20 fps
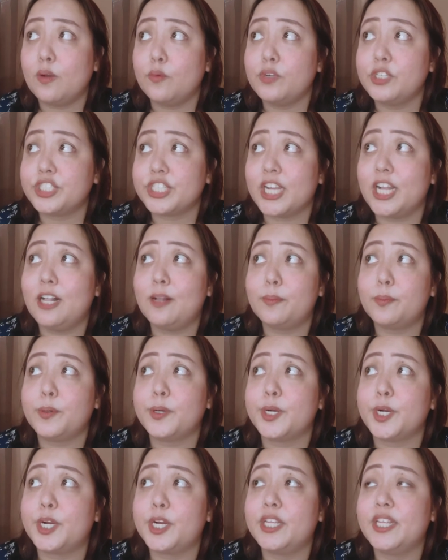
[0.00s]
which helped
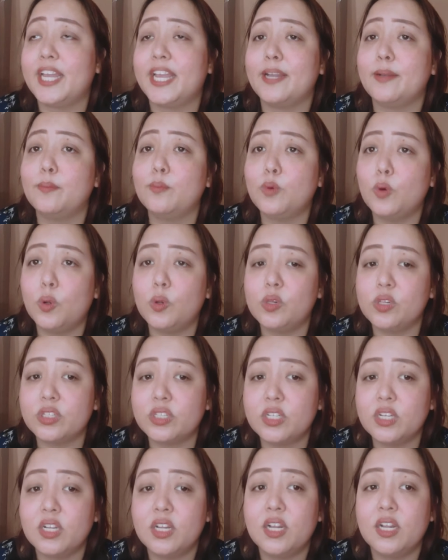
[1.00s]
her like
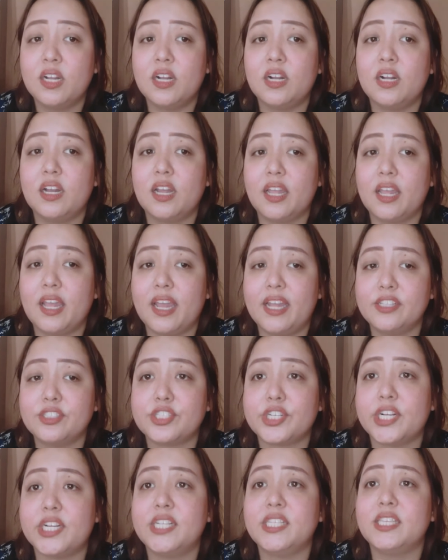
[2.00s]
mold
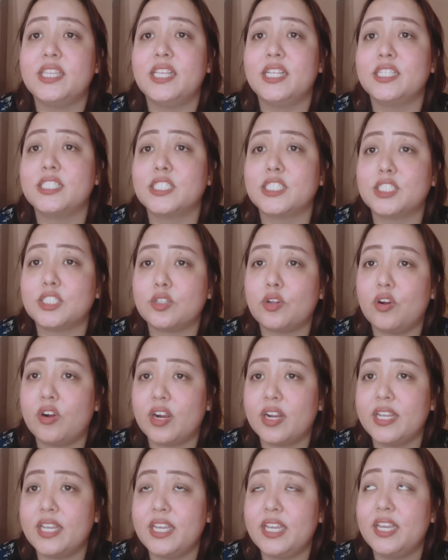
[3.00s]
and turn this
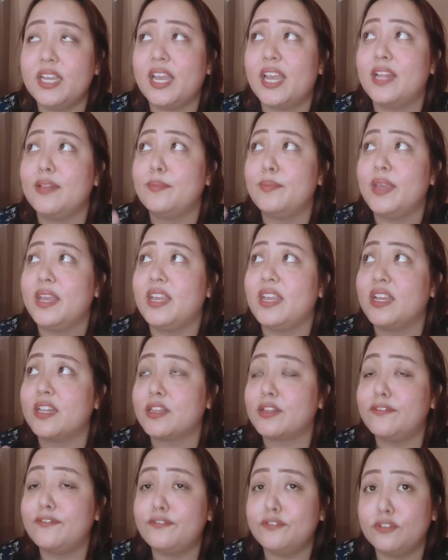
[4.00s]
story and make
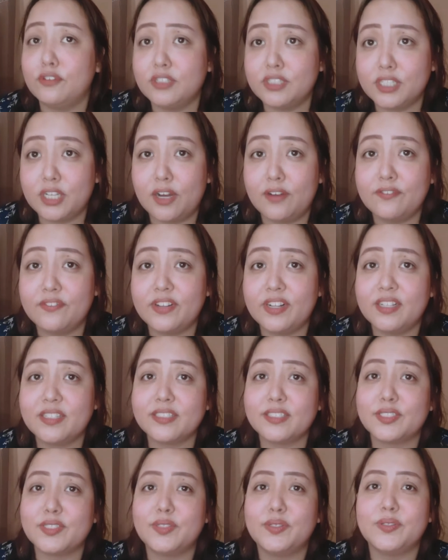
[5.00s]
it a full novel.
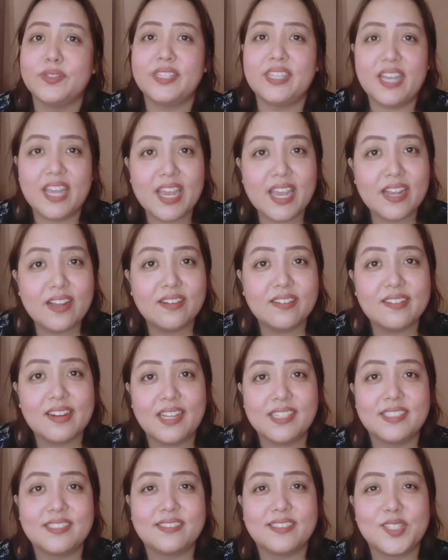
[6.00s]
So yay,
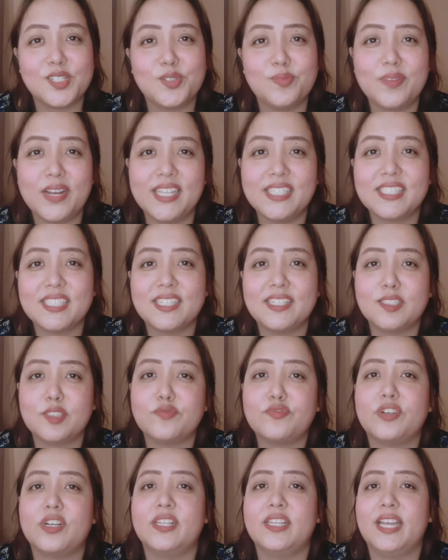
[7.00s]
congrats to romance class
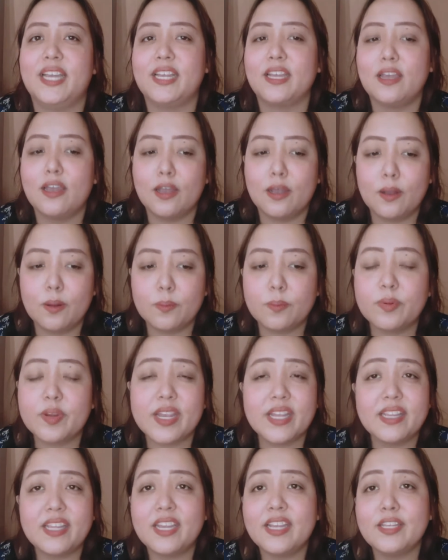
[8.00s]
for like
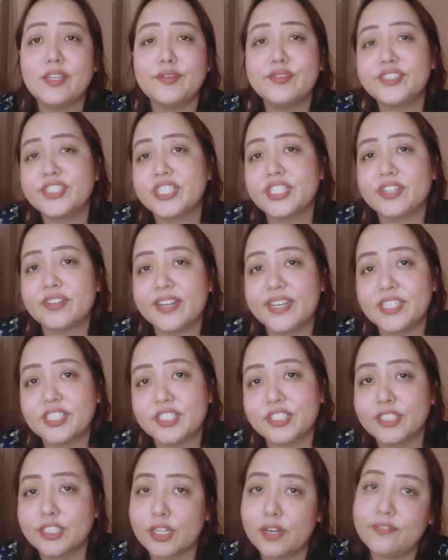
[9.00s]
breeding new
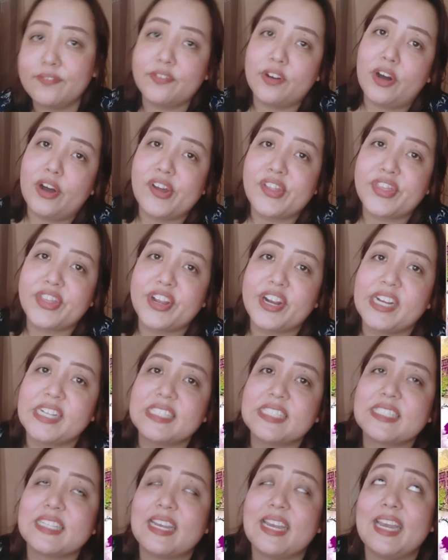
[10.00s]
generations of
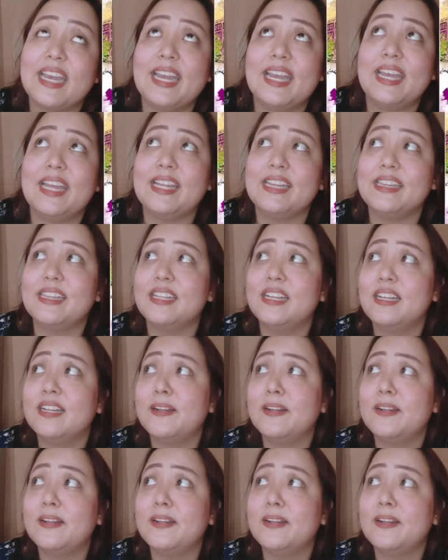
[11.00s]
authors and